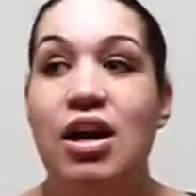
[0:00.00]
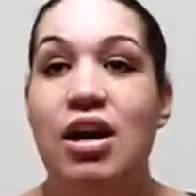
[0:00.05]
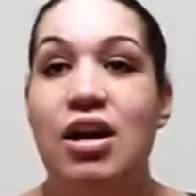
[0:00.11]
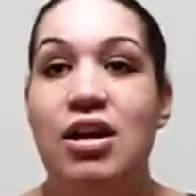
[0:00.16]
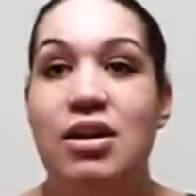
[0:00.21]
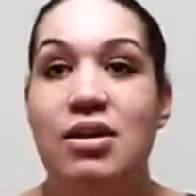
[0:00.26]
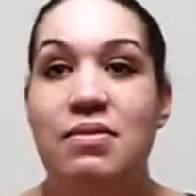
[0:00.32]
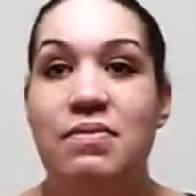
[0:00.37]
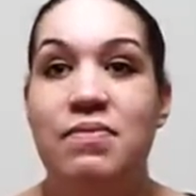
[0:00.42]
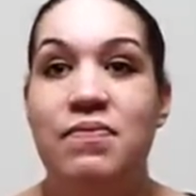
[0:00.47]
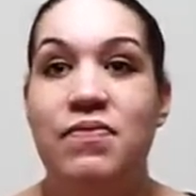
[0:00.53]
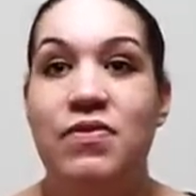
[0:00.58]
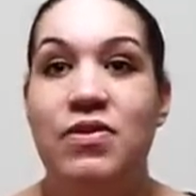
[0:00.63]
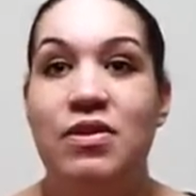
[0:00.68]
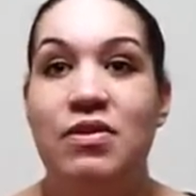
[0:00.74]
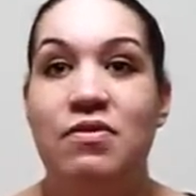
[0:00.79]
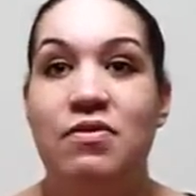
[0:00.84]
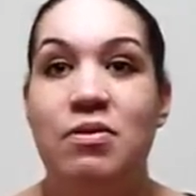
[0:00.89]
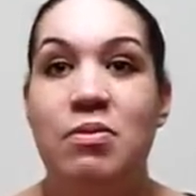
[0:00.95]
um
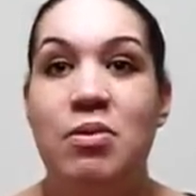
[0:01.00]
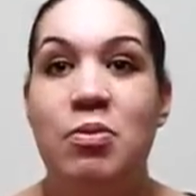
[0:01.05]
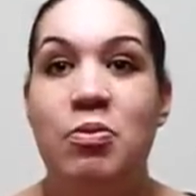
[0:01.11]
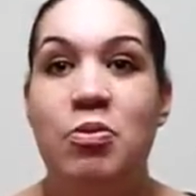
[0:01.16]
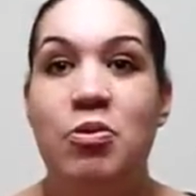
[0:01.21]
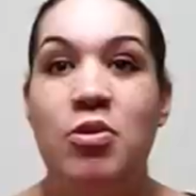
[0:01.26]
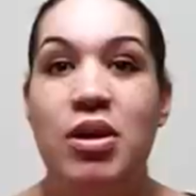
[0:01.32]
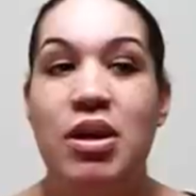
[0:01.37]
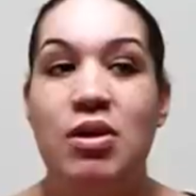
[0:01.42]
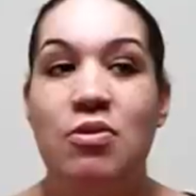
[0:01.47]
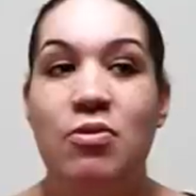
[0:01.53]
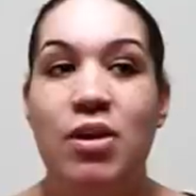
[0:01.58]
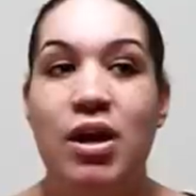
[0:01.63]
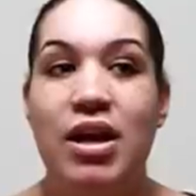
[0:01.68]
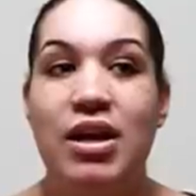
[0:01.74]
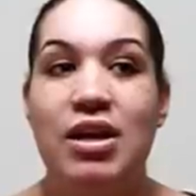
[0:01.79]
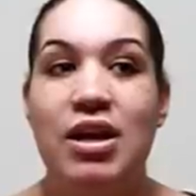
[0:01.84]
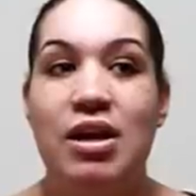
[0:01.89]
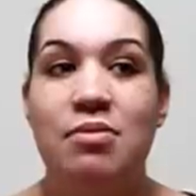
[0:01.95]
from the point where
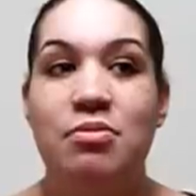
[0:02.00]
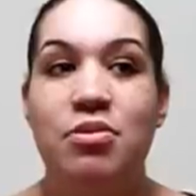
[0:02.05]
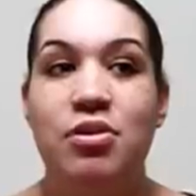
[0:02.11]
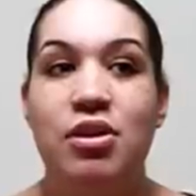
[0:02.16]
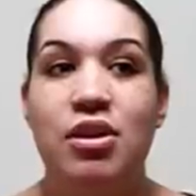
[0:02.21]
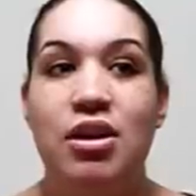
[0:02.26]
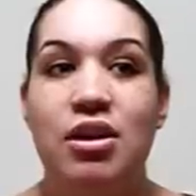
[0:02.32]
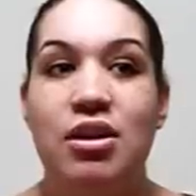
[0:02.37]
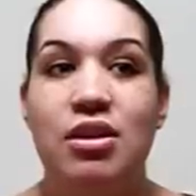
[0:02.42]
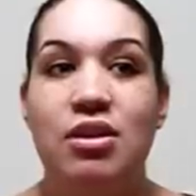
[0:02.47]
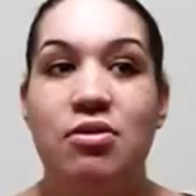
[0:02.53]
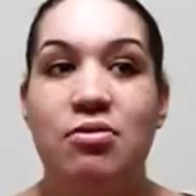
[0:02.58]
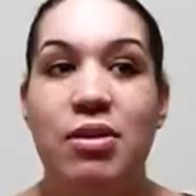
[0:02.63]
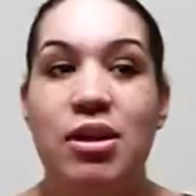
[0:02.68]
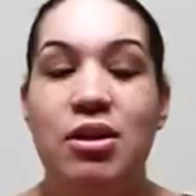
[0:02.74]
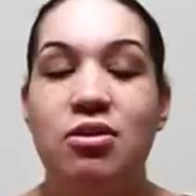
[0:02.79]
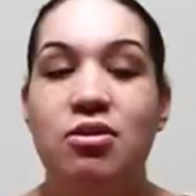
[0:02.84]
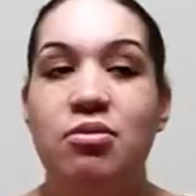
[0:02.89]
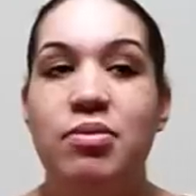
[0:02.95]
I got put on the
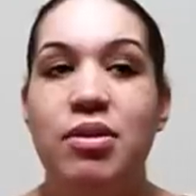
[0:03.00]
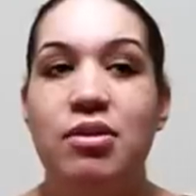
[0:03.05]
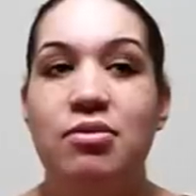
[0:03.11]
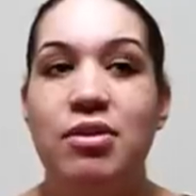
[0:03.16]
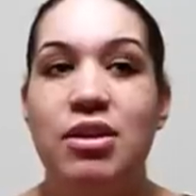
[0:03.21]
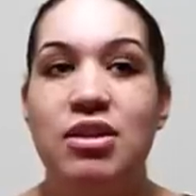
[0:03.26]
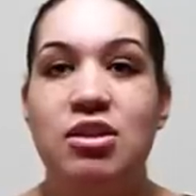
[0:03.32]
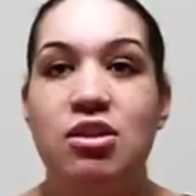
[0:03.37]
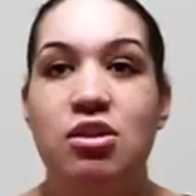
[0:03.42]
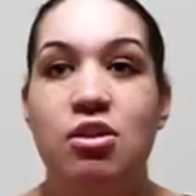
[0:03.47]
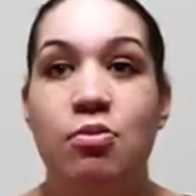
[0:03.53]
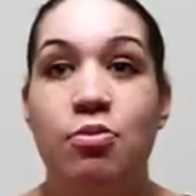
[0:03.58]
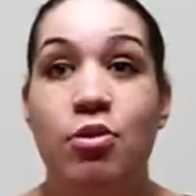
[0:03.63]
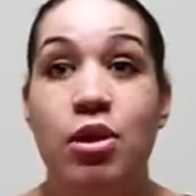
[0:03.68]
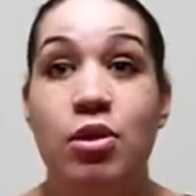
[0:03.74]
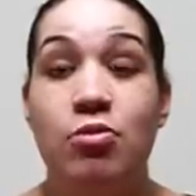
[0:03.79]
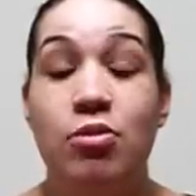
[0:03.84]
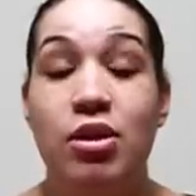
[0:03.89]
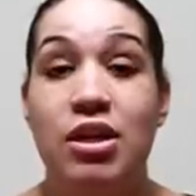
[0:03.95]
regular bed rest to the
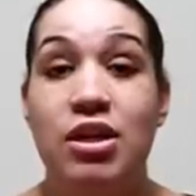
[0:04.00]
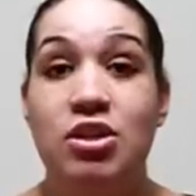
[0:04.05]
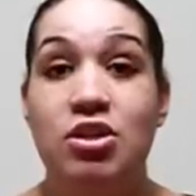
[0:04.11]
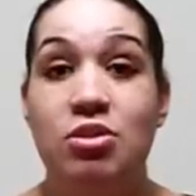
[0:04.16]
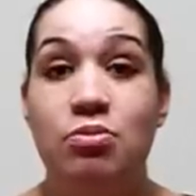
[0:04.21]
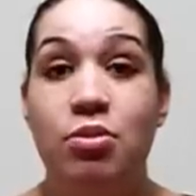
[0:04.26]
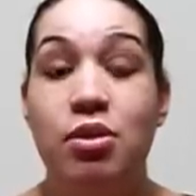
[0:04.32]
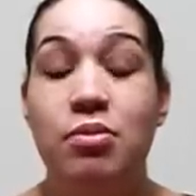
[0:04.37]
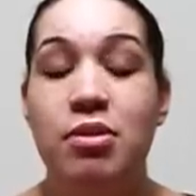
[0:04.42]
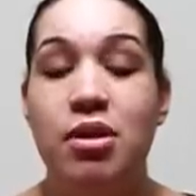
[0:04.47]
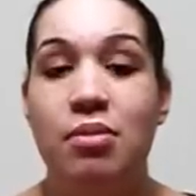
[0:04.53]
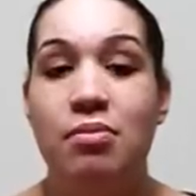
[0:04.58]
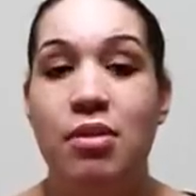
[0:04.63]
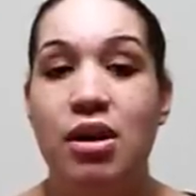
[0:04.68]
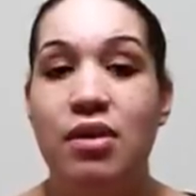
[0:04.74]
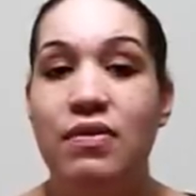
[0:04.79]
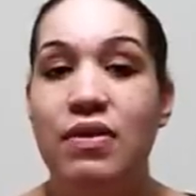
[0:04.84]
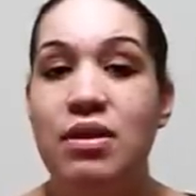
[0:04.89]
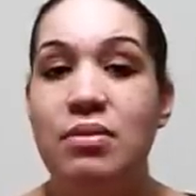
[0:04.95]
point where he put me on
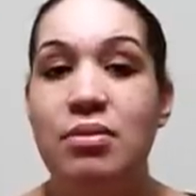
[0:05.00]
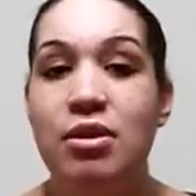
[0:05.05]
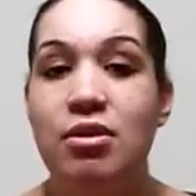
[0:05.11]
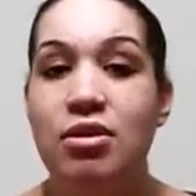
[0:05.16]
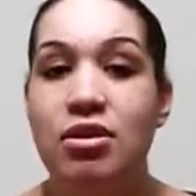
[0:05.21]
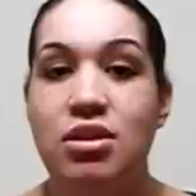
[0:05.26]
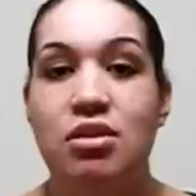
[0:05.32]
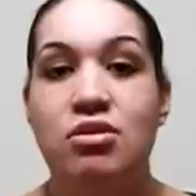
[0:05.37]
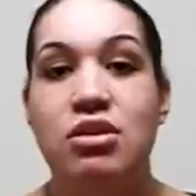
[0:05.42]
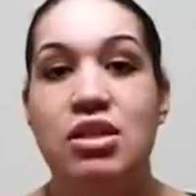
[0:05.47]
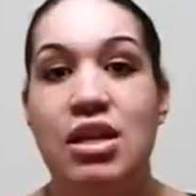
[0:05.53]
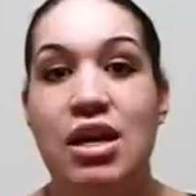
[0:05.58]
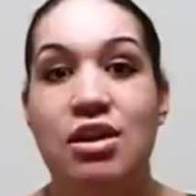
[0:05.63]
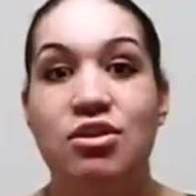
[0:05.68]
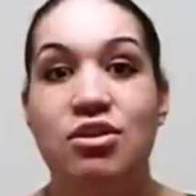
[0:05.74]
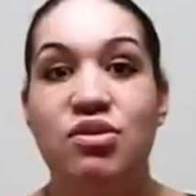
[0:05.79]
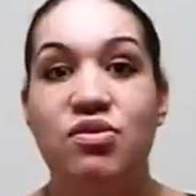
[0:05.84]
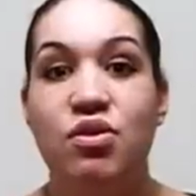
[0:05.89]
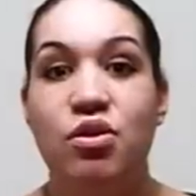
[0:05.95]
modified bed rest, I was in the
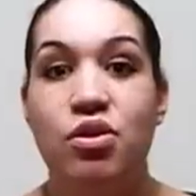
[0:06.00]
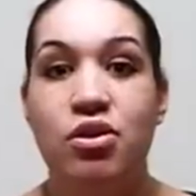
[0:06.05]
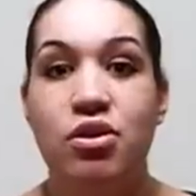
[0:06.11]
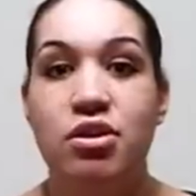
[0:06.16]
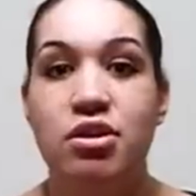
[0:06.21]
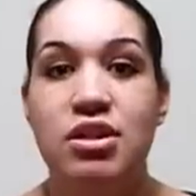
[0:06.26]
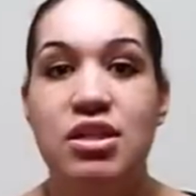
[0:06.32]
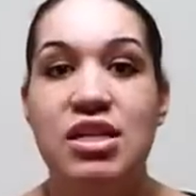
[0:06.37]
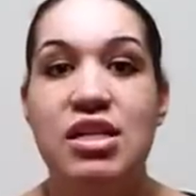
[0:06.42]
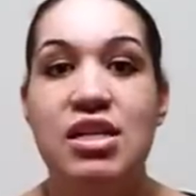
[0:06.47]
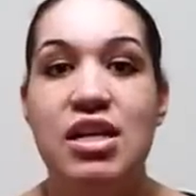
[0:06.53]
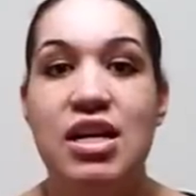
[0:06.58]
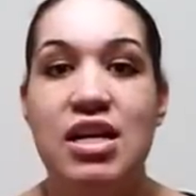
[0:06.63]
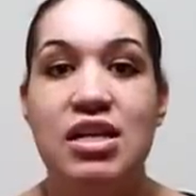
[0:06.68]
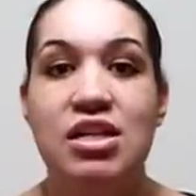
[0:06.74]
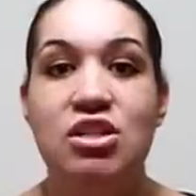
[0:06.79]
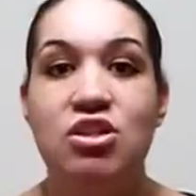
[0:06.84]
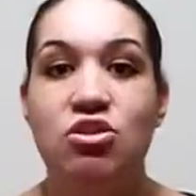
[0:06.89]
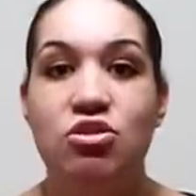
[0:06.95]
house for 13
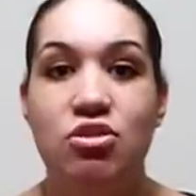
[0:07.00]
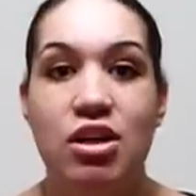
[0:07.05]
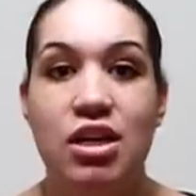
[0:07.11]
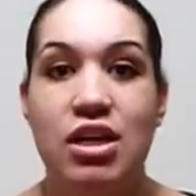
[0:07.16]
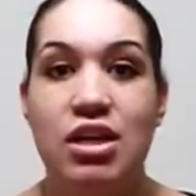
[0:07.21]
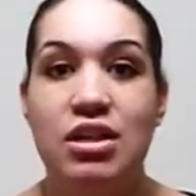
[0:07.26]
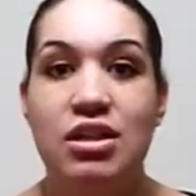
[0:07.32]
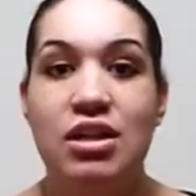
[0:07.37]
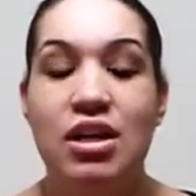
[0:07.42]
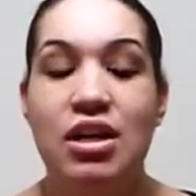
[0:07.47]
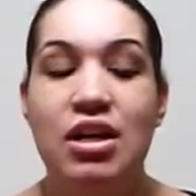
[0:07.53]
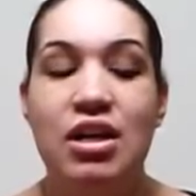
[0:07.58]
days straight.